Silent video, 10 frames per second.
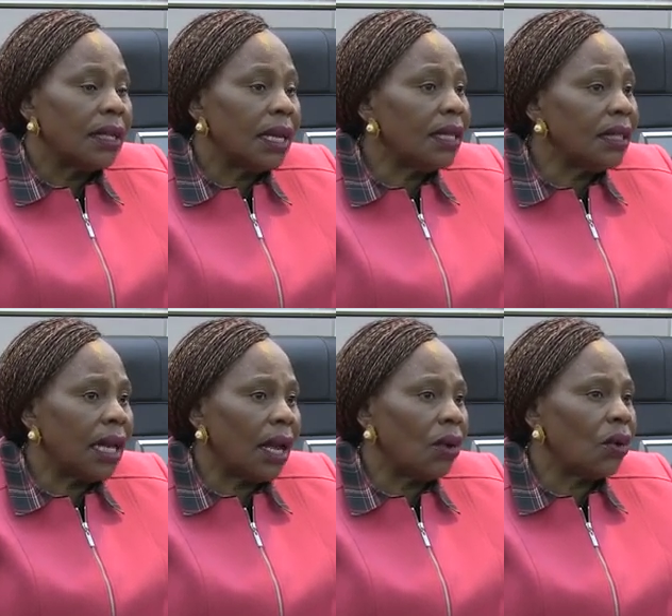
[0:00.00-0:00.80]
they
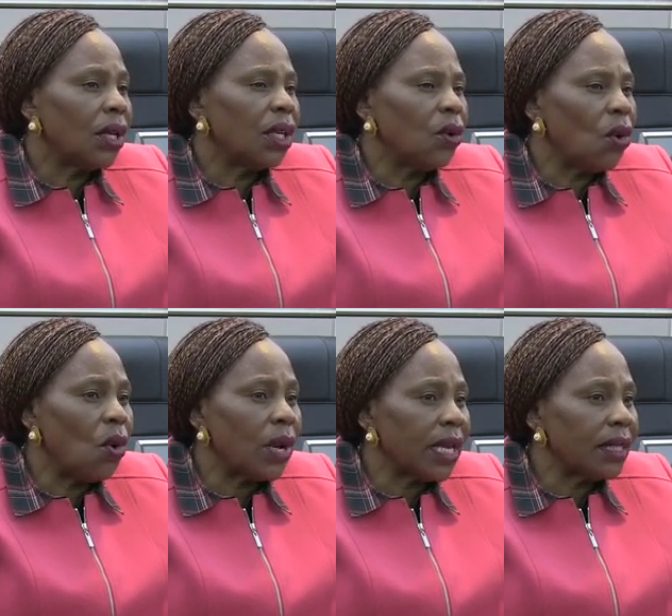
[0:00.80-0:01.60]
shall, in
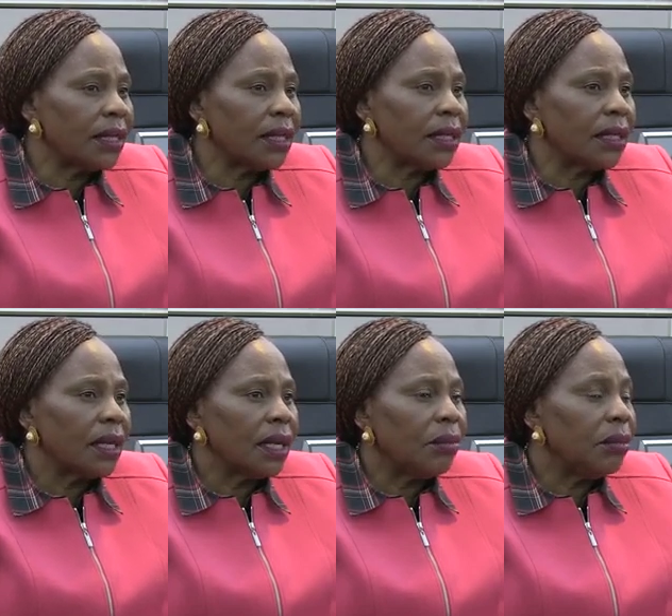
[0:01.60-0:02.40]
all cases,
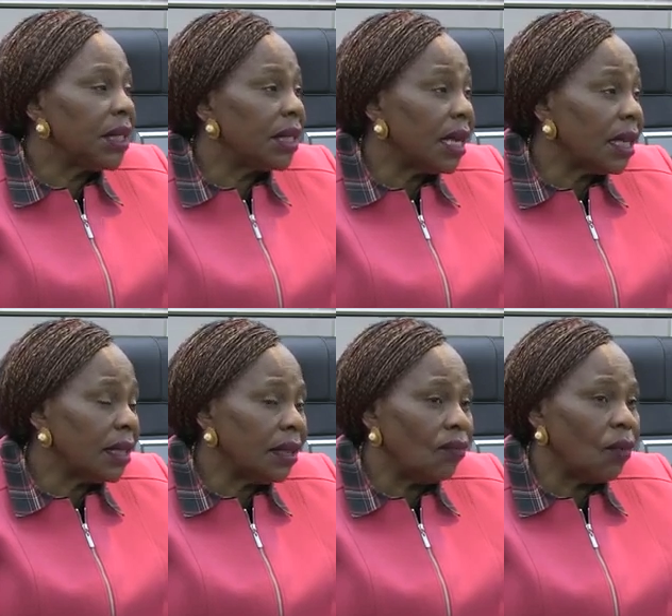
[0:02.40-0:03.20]
be
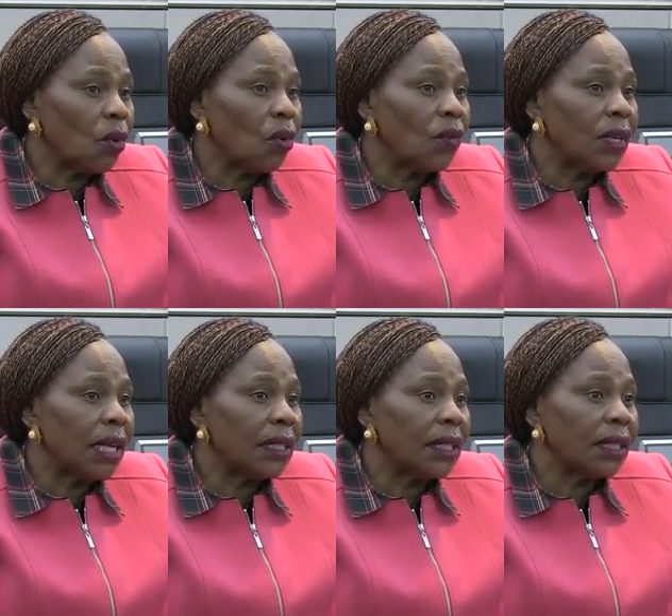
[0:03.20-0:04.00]
checked for
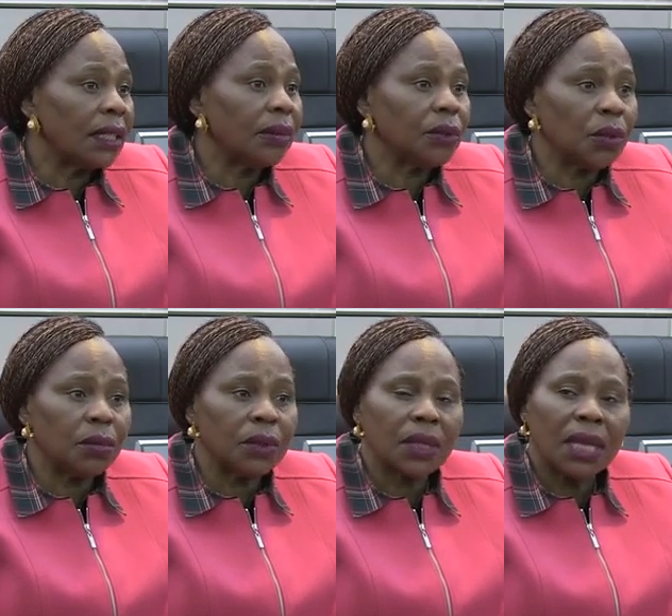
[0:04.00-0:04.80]
COVID-19
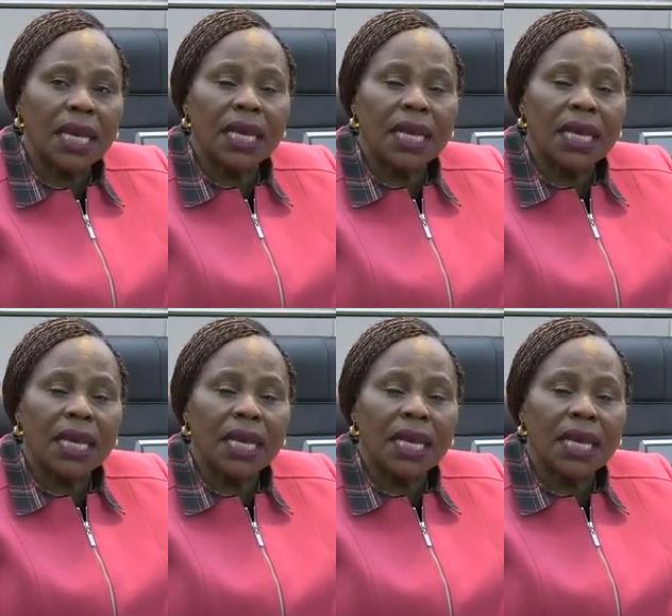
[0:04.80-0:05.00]
symptoms,